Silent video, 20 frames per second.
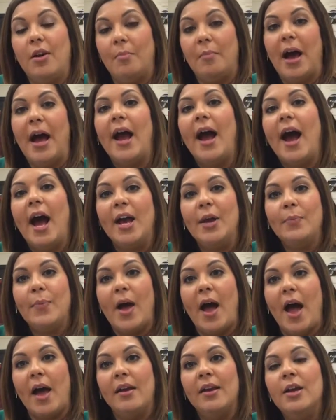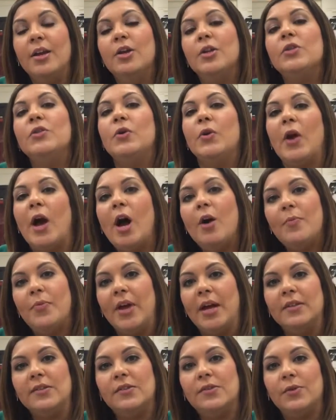on my iPad to help
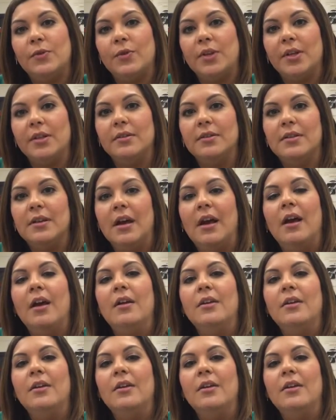that student.